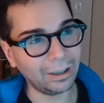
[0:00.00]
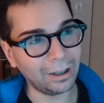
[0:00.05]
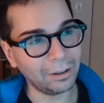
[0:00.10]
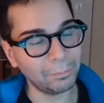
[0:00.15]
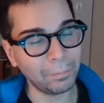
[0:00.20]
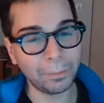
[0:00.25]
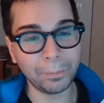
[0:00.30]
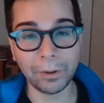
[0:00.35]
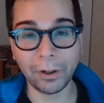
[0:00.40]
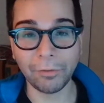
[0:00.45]

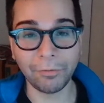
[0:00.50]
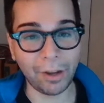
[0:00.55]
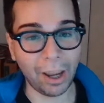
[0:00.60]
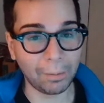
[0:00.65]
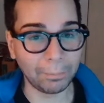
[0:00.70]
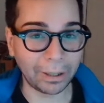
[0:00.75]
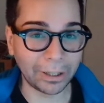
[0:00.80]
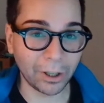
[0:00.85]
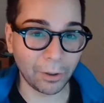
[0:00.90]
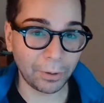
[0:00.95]
maybe your
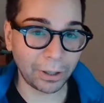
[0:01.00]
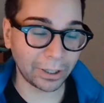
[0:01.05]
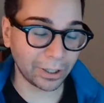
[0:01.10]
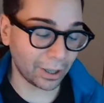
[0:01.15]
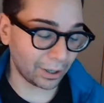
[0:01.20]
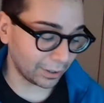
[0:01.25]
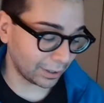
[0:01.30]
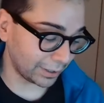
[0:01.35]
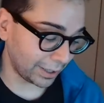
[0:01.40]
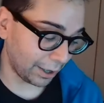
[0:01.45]
family's always
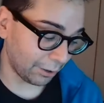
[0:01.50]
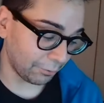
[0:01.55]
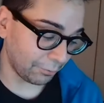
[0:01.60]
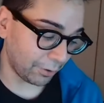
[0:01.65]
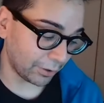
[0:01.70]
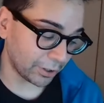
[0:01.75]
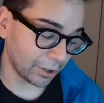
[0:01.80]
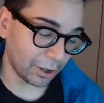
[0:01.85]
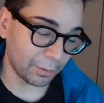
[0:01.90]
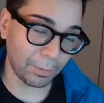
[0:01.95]
done, because
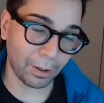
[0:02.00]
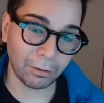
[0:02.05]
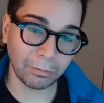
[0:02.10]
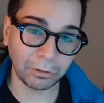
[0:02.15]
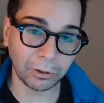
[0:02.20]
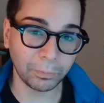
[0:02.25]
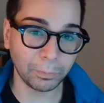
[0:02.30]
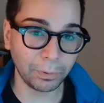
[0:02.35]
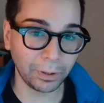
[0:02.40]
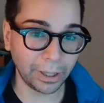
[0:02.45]
Hierophant's all
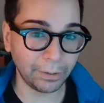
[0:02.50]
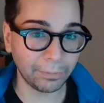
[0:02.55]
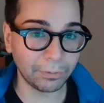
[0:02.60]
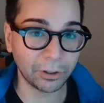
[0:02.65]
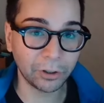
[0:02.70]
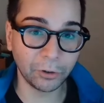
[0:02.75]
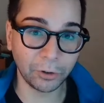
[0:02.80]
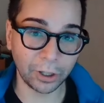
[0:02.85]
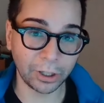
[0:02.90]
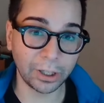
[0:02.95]
about beliefs,
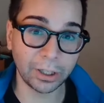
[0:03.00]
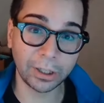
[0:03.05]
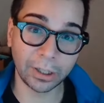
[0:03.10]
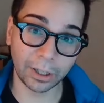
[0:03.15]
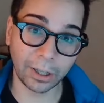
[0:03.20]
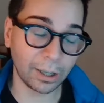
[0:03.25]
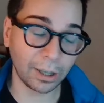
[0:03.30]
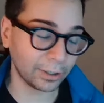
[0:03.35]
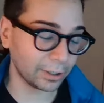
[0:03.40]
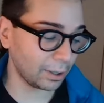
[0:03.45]
traditions,
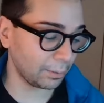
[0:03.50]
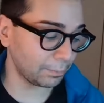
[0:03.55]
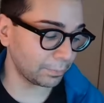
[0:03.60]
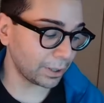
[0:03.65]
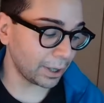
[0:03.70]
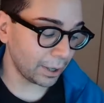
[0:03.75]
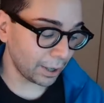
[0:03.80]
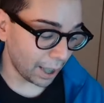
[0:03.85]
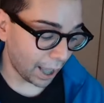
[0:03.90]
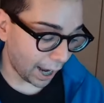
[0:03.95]
and customs.
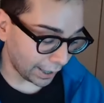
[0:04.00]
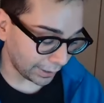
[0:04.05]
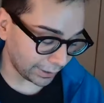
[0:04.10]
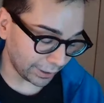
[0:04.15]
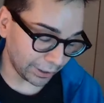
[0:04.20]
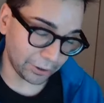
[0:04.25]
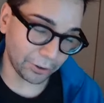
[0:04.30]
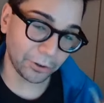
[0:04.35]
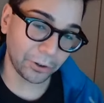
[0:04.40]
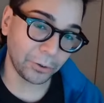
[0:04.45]
I
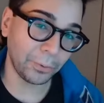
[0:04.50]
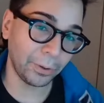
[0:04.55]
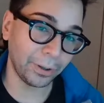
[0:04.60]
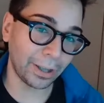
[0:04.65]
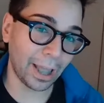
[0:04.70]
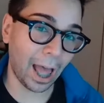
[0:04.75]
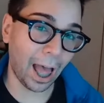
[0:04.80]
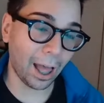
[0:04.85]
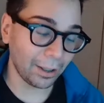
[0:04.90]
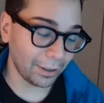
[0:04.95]
think you're doing
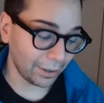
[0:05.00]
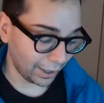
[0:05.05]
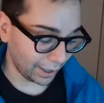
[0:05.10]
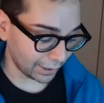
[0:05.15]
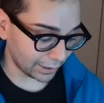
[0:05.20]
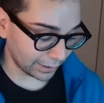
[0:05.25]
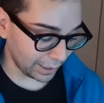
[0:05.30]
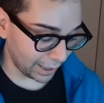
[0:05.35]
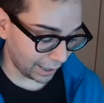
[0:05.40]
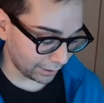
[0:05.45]
that.
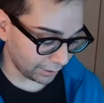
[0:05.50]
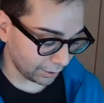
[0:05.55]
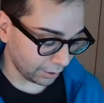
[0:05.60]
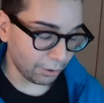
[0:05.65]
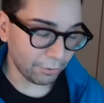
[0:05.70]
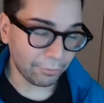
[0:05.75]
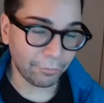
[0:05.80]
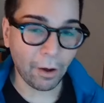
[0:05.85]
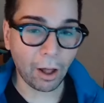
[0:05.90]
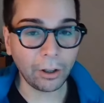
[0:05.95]
Instead,
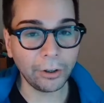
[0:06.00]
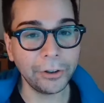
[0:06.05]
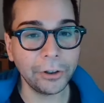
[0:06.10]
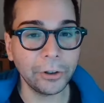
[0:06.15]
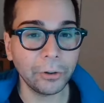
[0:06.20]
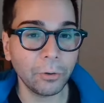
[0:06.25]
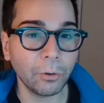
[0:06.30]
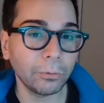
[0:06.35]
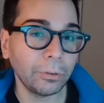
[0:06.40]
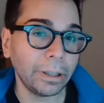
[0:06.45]
follow
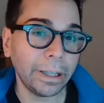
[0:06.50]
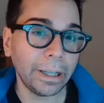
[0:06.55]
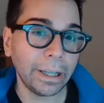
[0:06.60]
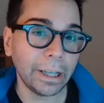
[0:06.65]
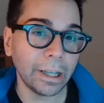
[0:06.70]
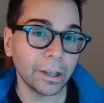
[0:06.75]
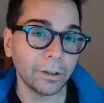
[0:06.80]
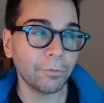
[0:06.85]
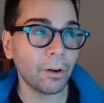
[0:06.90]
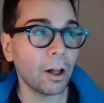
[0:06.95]
your own
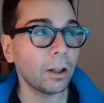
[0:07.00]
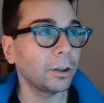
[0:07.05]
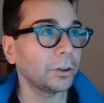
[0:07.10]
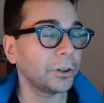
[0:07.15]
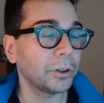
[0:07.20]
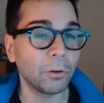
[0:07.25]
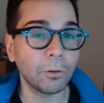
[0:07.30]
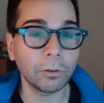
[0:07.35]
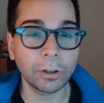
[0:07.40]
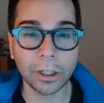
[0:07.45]
lead, follow
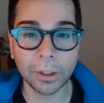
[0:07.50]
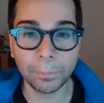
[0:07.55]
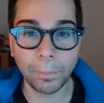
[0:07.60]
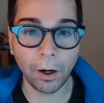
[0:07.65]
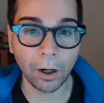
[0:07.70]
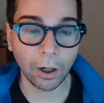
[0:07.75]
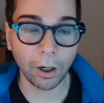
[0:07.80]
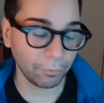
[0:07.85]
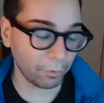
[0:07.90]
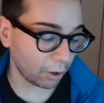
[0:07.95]
your own
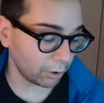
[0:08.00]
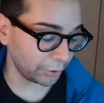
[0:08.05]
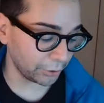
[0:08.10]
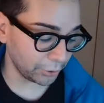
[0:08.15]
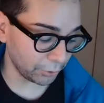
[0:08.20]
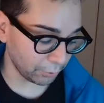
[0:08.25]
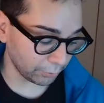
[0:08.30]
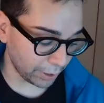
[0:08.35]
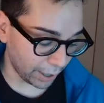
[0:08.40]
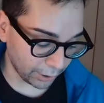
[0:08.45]
spark, follow
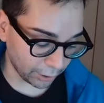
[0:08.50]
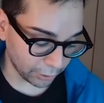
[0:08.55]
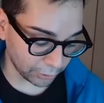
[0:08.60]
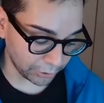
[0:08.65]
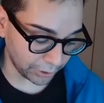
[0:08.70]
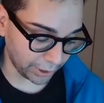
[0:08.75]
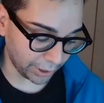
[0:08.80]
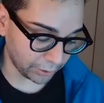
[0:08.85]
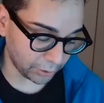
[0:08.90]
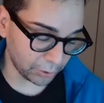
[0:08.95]
your own
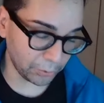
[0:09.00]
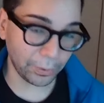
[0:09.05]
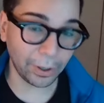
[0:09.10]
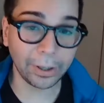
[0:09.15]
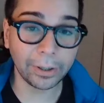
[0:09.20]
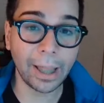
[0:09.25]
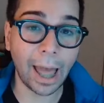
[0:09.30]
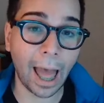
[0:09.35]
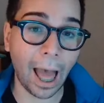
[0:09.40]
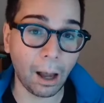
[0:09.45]
energy, and do
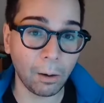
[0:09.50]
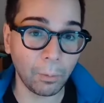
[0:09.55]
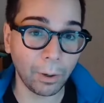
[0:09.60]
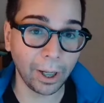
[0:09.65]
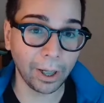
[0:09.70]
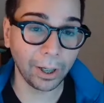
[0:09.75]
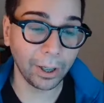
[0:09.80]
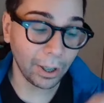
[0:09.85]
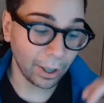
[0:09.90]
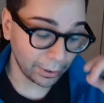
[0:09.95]
it that
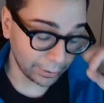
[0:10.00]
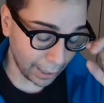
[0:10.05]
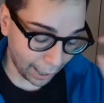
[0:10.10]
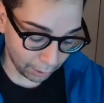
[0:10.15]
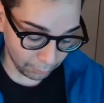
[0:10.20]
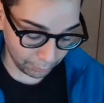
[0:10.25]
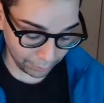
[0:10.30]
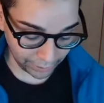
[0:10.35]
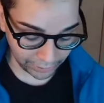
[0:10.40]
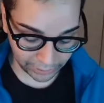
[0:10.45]
way.
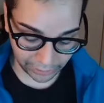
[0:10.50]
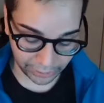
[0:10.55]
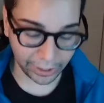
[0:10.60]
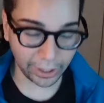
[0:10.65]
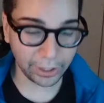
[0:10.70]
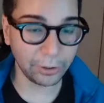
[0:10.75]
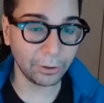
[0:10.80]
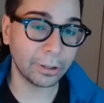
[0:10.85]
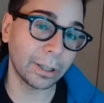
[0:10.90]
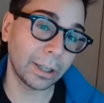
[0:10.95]
That way is going to
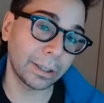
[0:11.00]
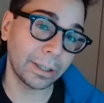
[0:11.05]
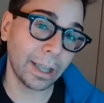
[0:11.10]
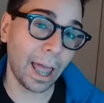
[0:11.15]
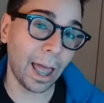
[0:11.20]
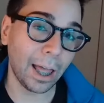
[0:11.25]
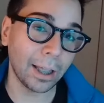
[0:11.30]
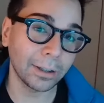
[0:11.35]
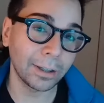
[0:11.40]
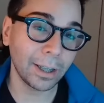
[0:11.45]
get you
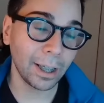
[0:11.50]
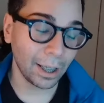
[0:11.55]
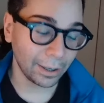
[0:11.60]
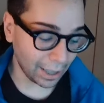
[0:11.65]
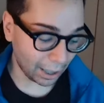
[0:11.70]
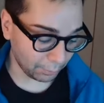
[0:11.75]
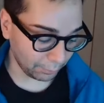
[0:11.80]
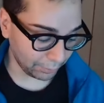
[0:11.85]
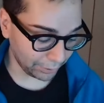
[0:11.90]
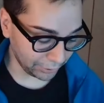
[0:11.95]
success.
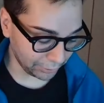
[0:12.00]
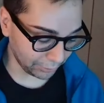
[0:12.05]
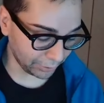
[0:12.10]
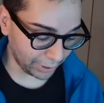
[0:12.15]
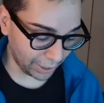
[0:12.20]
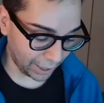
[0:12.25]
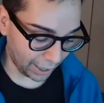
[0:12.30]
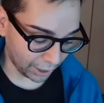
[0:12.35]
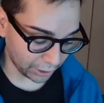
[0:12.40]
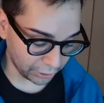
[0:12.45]
That way you're going
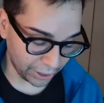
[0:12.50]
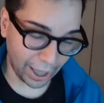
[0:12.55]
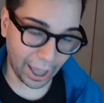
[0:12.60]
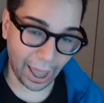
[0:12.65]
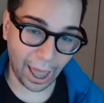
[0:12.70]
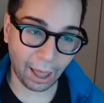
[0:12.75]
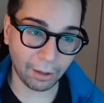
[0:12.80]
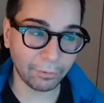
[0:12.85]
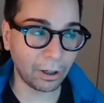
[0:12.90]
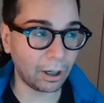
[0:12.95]
to actually
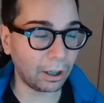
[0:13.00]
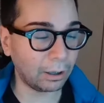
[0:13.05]
have